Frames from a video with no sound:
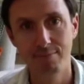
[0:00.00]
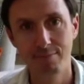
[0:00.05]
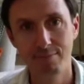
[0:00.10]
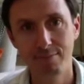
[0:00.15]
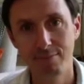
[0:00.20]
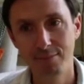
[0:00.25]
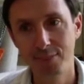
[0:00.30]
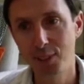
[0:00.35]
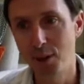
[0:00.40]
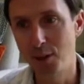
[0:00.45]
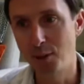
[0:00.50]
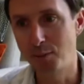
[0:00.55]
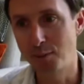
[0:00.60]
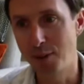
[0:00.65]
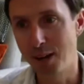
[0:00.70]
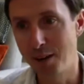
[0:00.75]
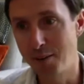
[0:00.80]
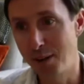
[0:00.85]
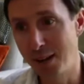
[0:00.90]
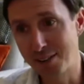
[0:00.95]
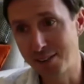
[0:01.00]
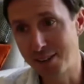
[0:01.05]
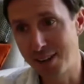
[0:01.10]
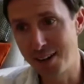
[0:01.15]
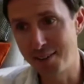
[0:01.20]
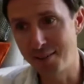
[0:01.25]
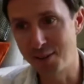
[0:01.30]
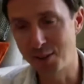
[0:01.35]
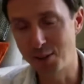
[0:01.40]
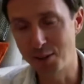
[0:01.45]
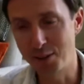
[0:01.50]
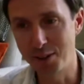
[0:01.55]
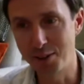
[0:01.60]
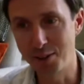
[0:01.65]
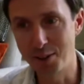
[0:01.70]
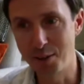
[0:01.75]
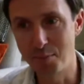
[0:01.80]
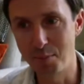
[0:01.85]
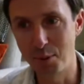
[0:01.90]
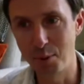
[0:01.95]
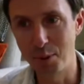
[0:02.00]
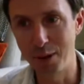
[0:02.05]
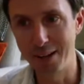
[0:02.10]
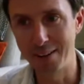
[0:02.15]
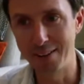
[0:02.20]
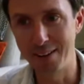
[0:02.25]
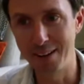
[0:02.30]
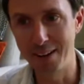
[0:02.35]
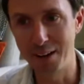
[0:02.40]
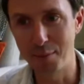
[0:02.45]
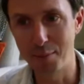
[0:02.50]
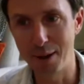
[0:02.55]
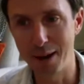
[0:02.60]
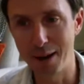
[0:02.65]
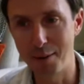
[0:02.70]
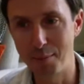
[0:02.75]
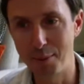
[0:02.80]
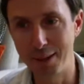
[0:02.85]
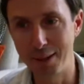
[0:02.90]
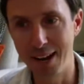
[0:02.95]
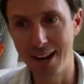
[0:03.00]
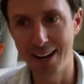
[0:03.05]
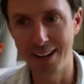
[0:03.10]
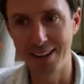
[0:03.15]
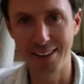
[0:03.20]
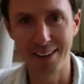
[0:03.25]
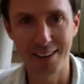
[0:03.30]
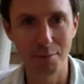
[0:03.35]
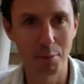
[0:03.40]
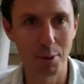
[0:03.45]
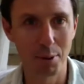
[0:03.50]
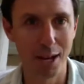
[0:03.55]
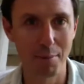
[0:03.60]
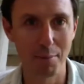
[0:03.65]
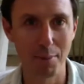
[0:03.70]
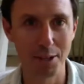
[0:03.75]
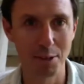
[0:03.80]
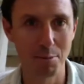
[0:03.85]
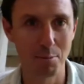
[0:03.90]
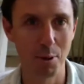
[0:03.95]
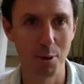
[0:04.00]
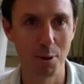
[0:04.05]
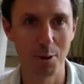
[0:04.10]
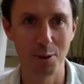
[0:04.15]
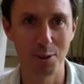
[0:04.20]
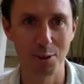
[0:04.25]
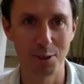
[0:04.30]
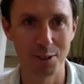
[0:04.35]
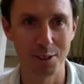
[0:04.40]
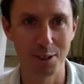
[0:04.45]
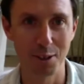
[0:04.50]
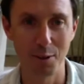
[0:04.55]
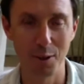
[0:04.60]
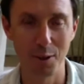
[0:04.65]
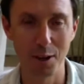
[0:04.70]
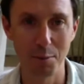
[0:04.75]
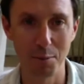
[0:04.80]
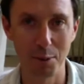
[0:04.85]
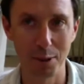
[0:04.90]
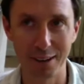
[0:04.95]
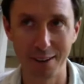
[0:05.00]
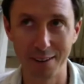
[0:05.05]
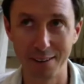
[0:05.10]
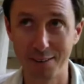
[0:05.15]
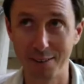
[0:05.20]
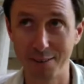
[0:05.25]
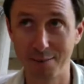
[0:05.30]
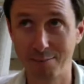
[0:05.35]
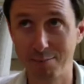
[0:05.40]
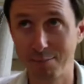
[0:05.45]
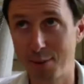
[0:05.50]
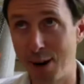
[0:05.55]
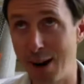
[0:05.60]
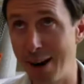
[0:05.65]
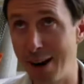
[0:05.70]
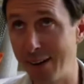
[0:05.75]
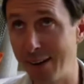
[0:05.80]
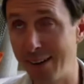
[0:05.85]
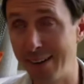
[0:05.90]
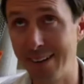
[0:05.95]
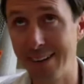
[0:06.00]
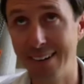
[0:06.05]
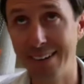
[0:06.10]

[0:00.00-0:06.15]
So that's kind of a simple way to think about it. But yeah, I think plant-based burgers is incredibly crowded.